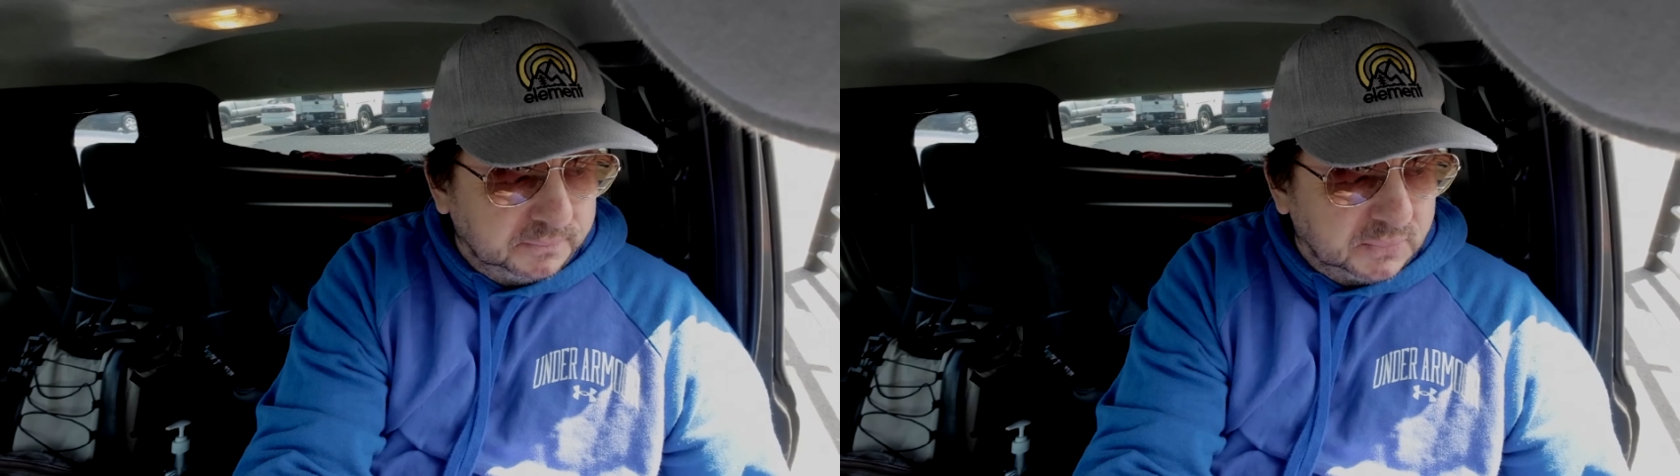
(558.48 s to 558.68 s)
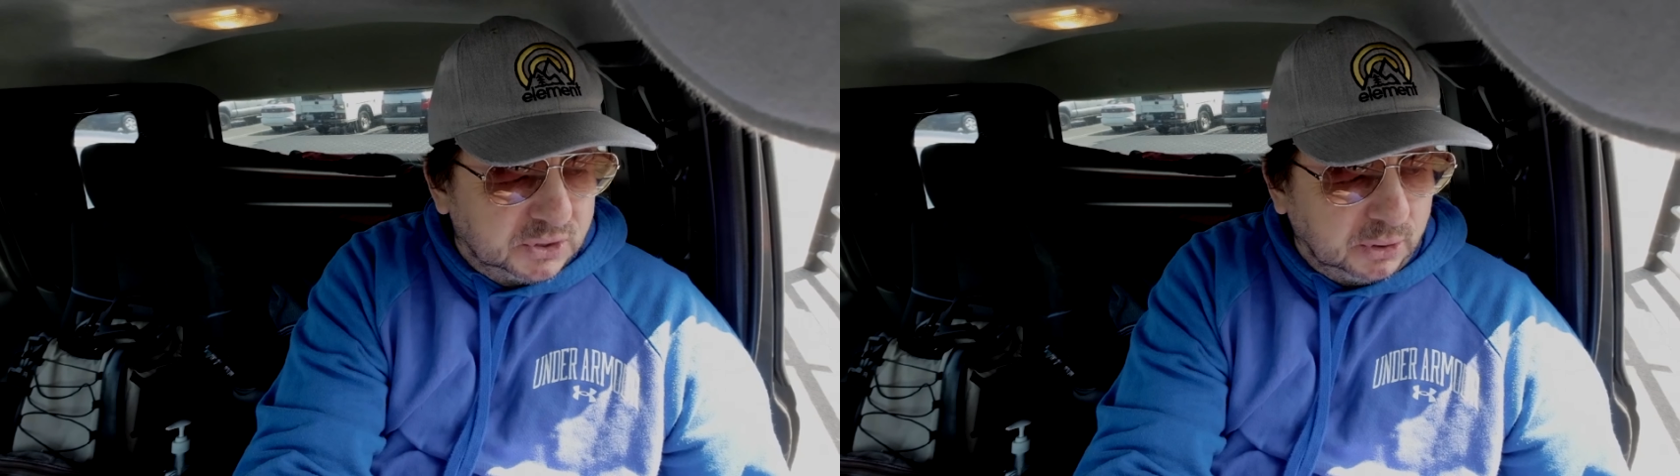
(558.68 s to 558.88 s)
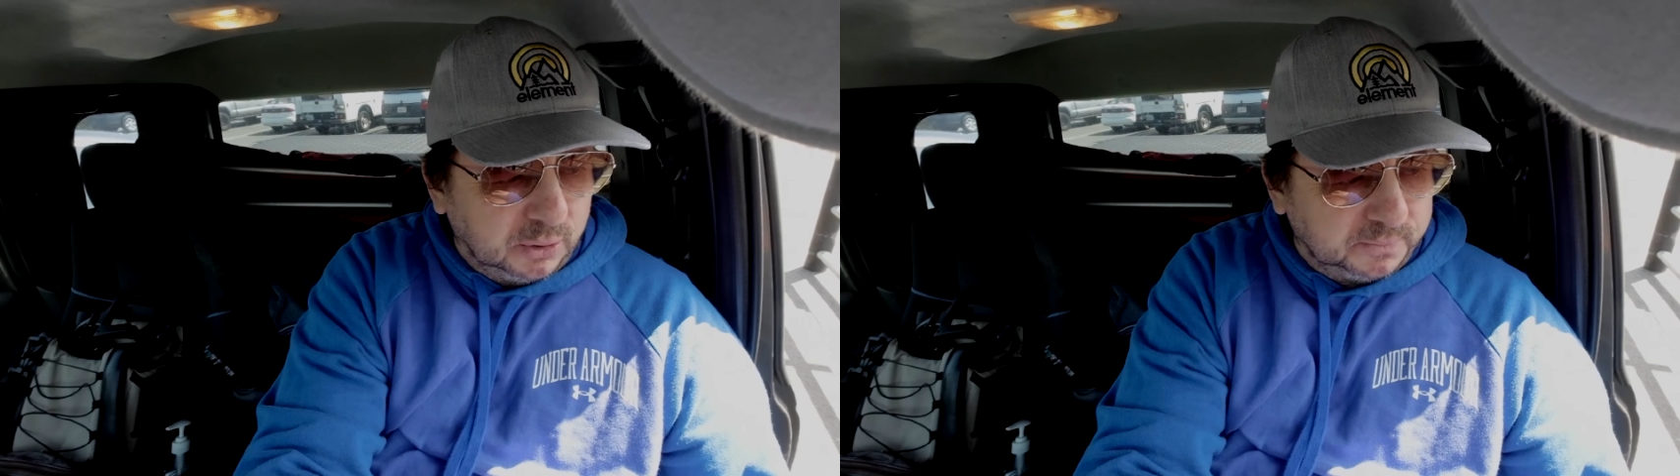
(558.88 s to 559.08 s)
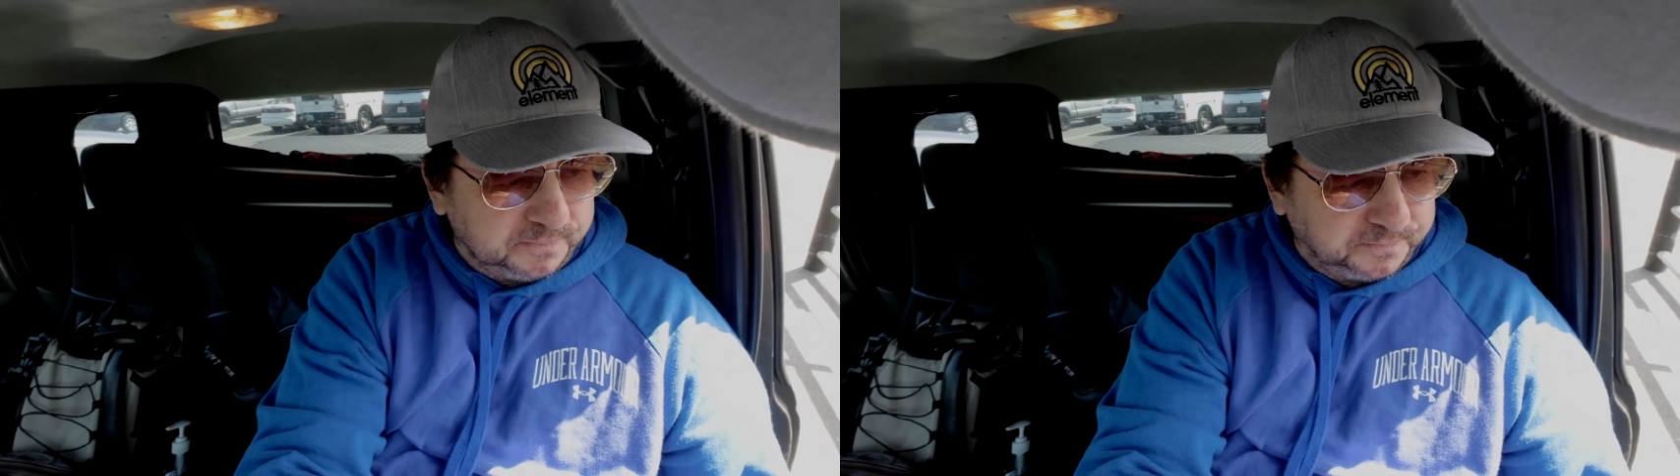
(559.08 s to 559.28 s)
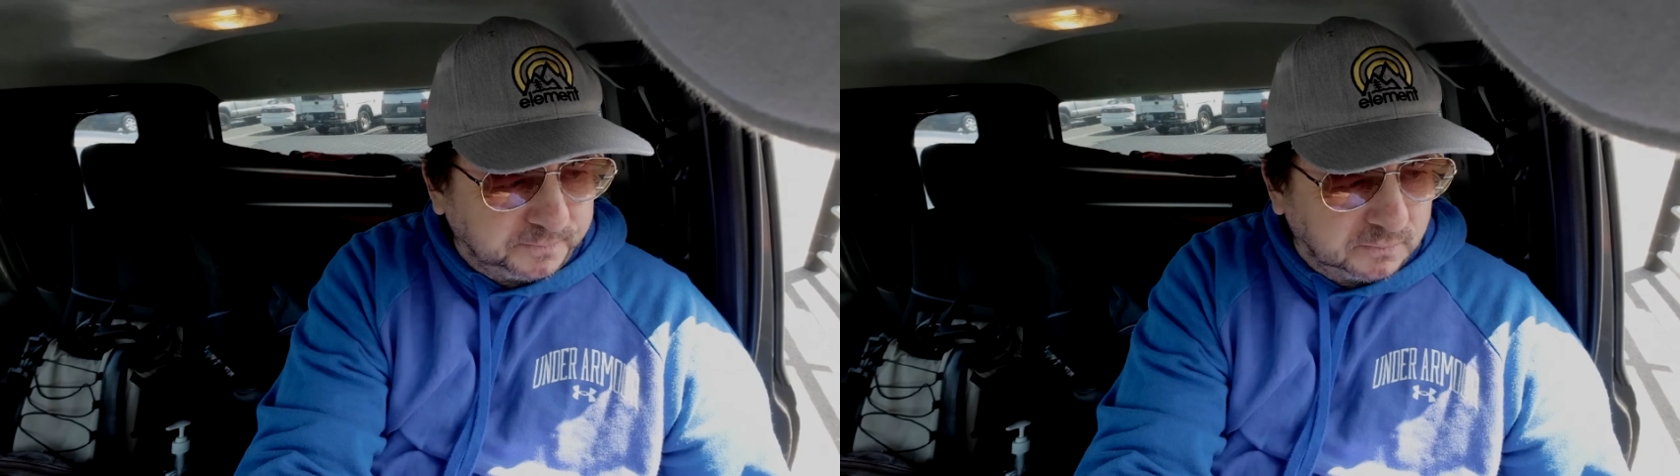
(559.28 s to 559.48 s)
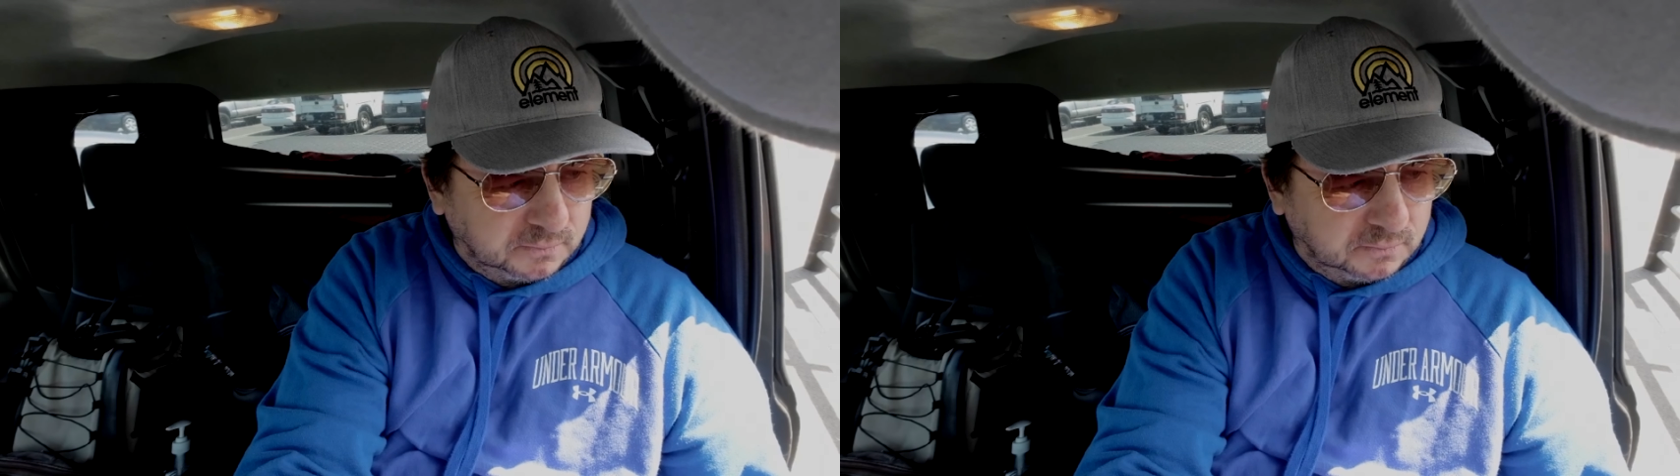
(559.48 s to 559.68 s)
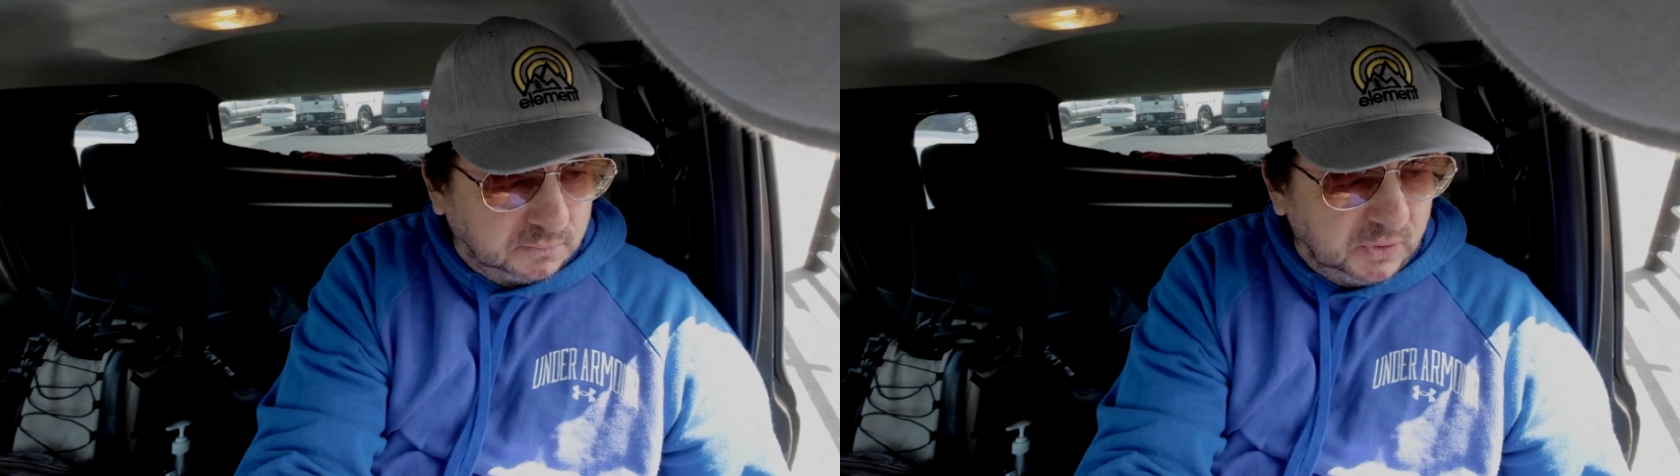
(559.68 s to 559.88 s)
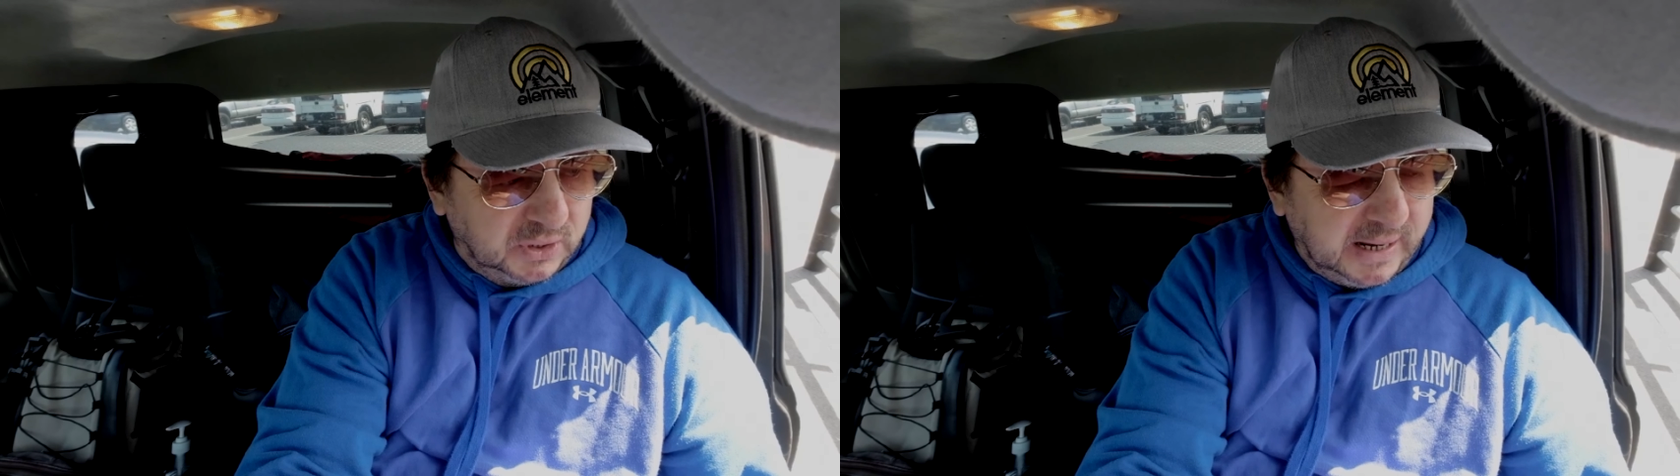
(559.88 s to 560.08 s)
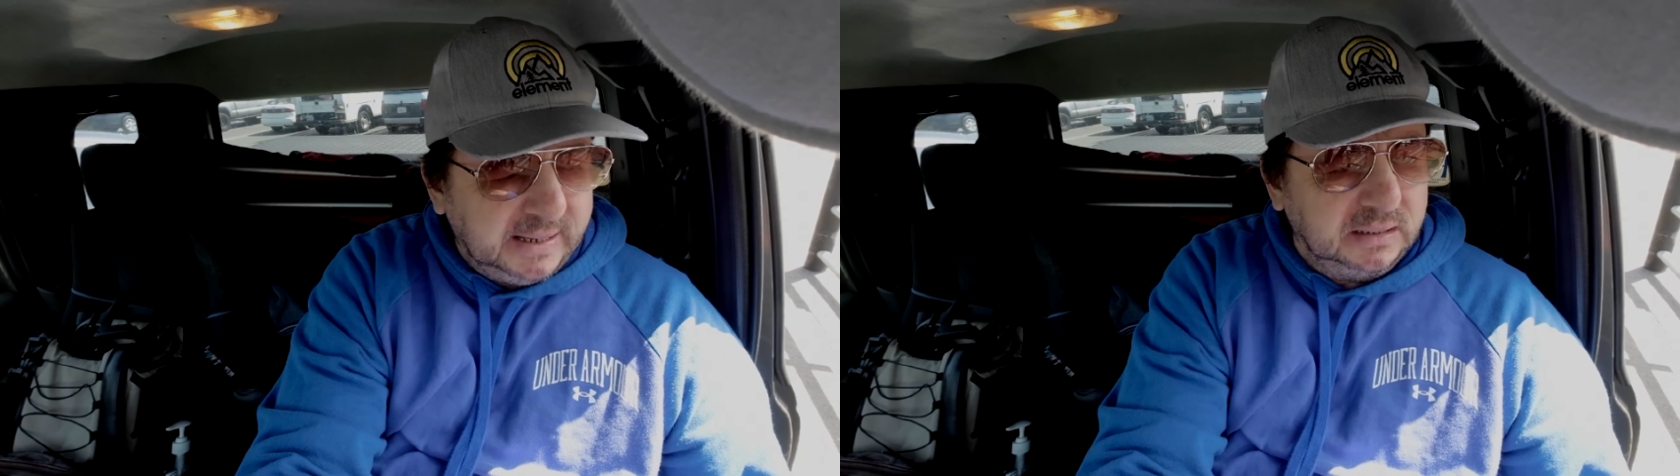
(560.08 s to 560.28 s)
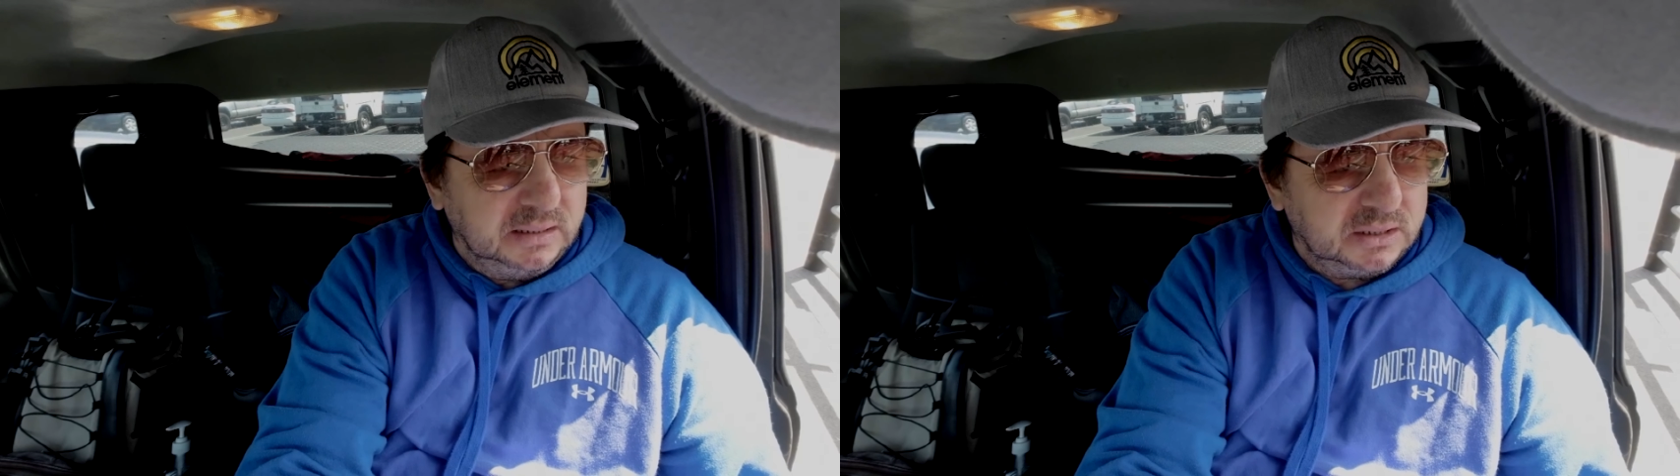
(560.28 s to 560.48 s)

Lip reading: So Canon